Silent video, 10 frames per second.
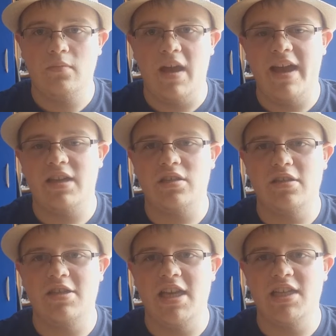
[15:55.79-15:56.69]

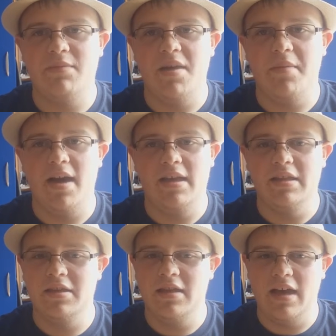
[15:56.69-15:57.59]
actually changed my
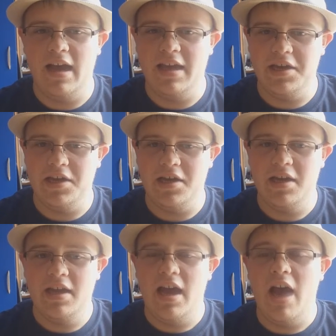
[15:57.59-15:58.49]
mind.
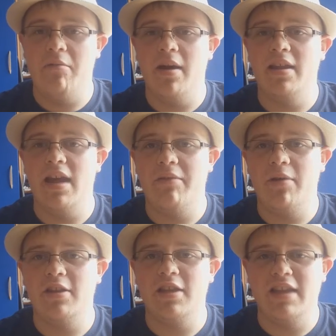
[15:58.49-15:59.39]
I
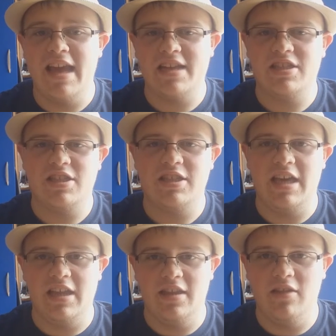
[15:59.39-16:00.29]
want the next
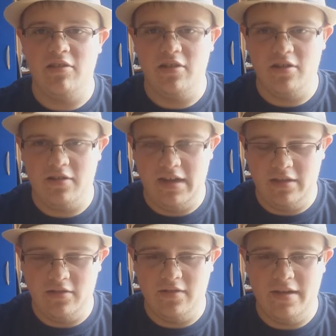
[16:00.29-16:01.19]
skit. No, all
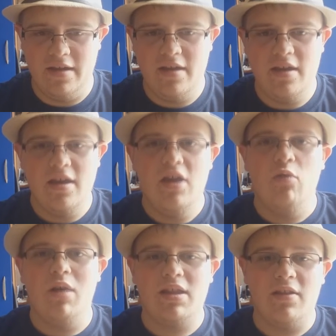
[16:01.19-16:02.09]
right.
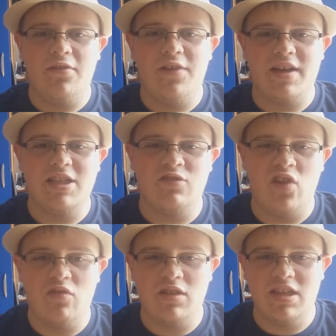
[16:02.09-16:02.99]
What the fuck is
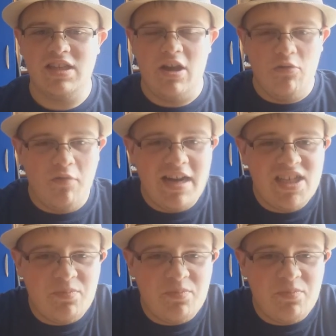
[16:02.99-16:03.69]
wrong with this? Why